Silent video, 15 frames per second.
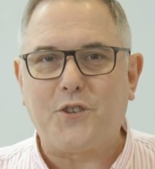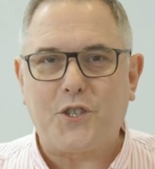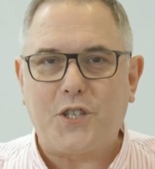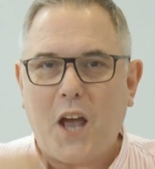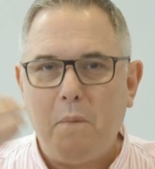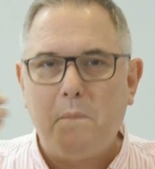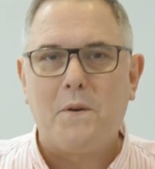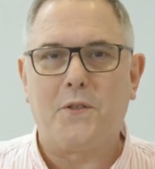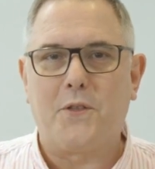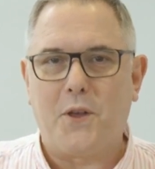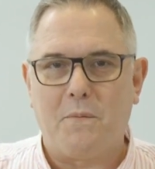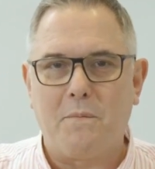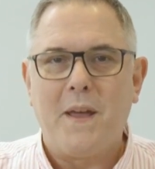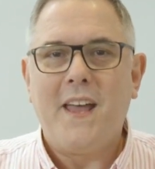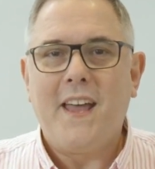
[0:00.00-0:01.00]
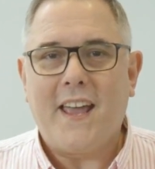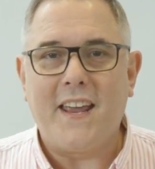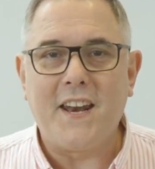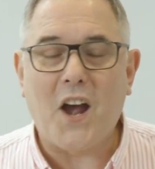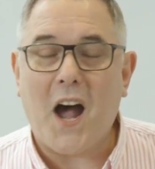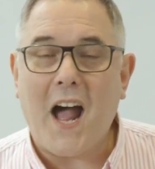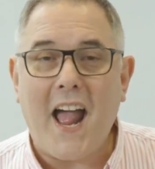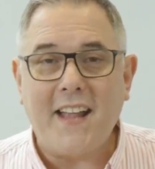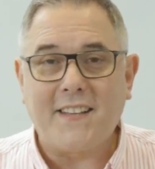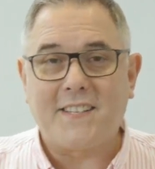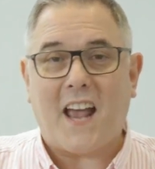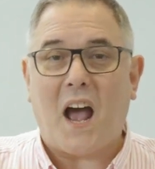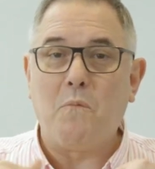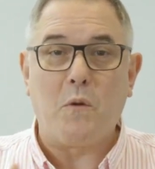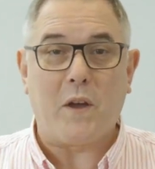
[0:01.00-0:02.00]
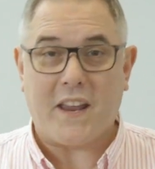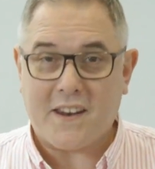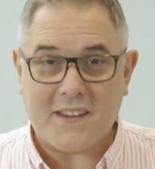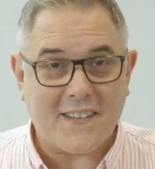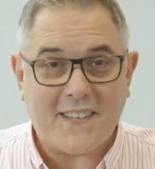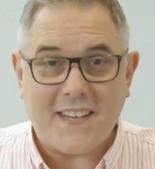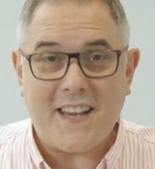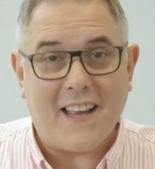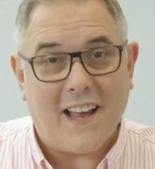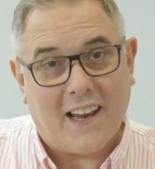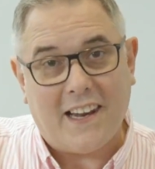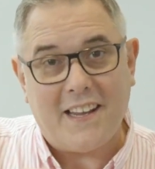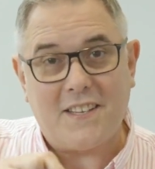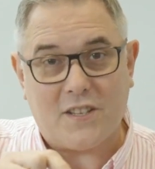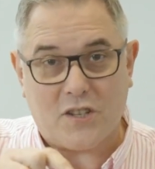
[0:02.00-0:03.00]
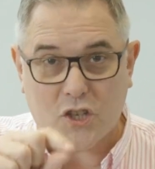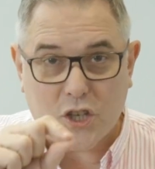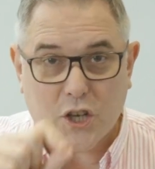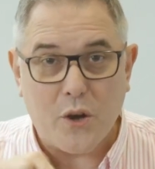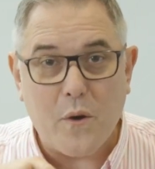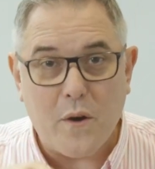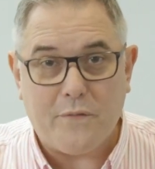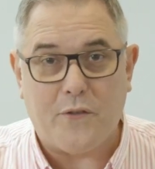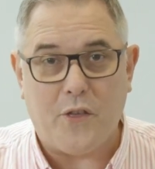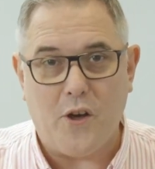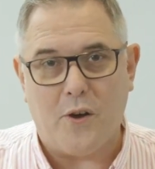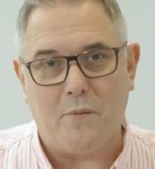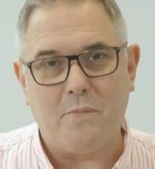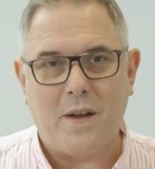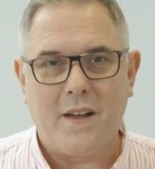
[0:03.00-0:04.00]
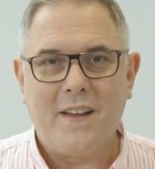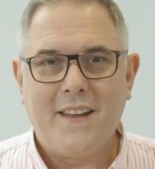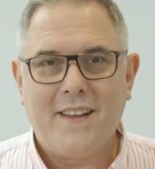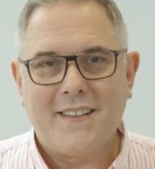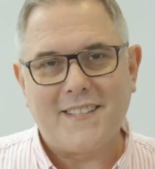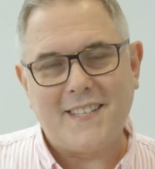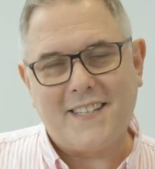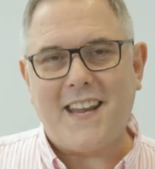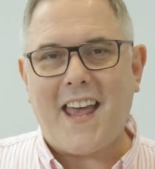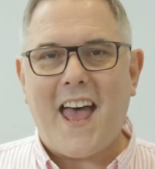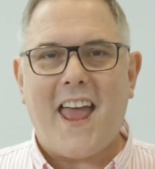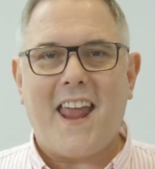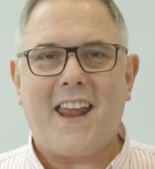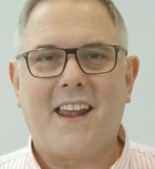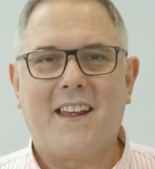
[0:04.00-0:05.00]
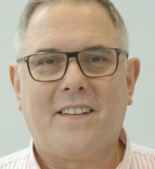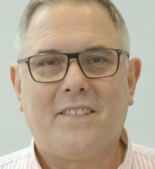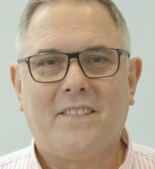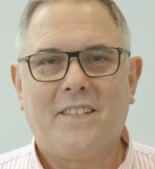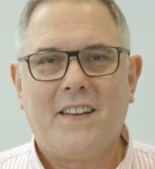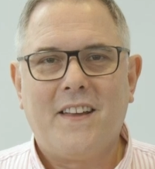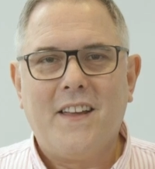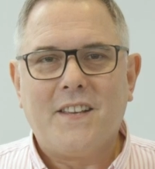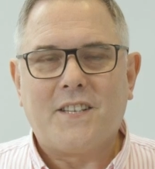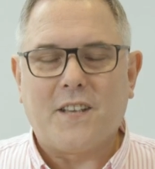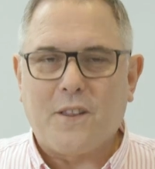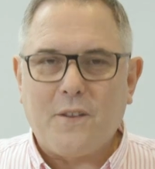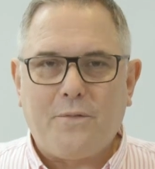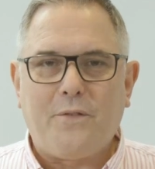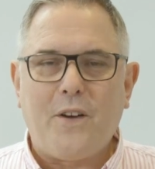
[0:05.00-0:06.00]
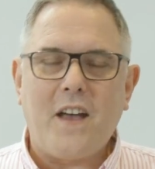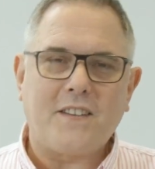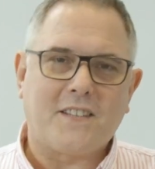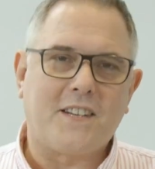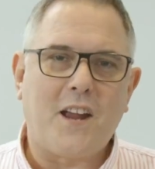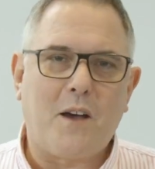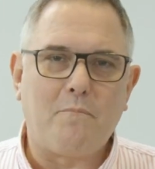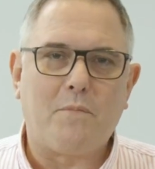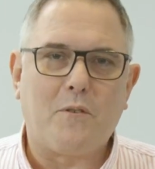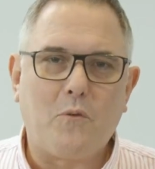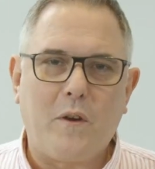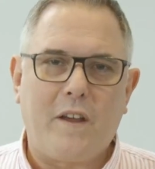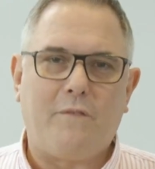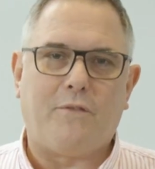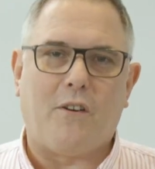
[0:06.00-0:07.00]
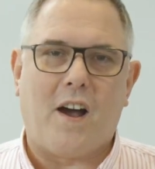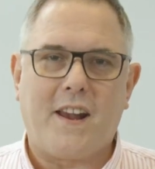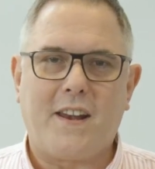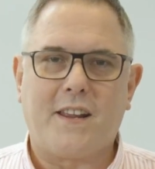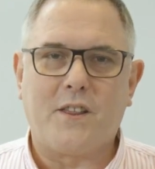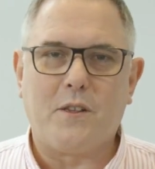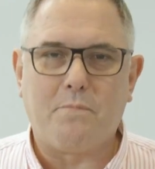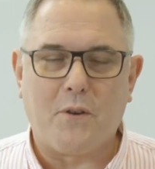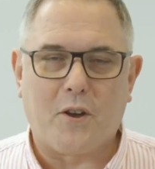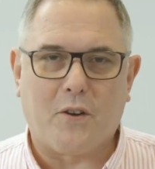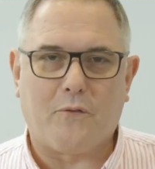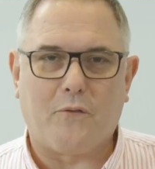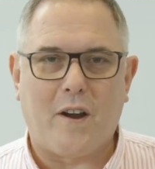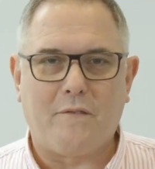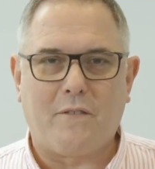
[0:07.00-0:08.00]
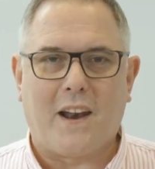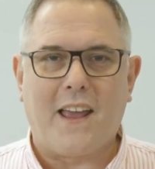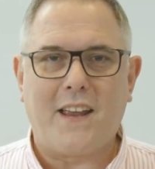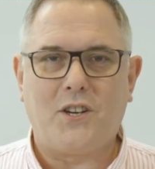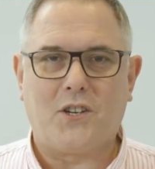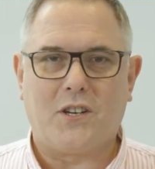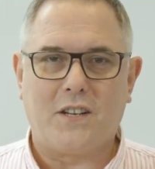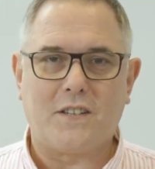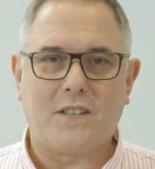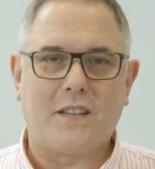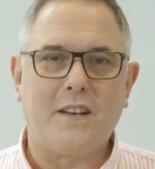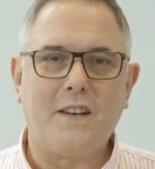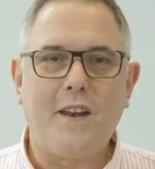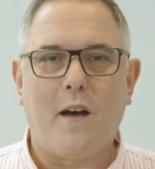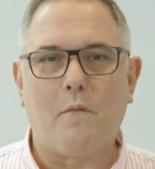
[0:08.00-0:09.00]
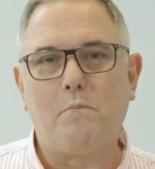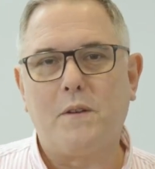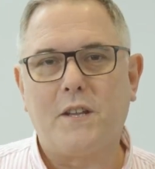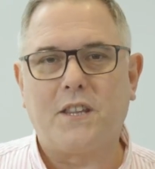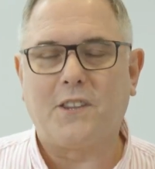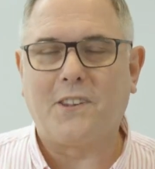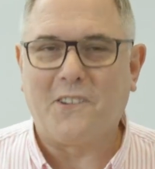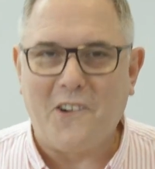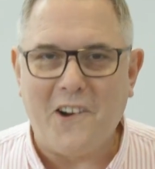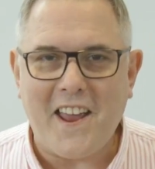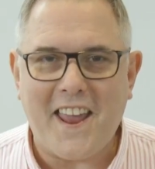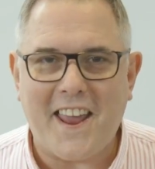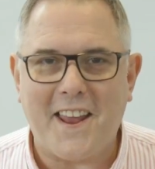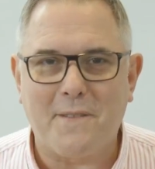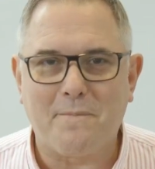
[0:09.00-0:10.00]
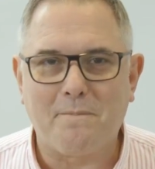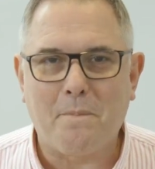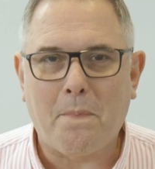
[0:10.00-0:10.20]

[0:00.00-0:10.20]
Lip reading: some of them in our heads, and we're going to see at least two of them today. So the first number we find in the book of Revelation is the number 3.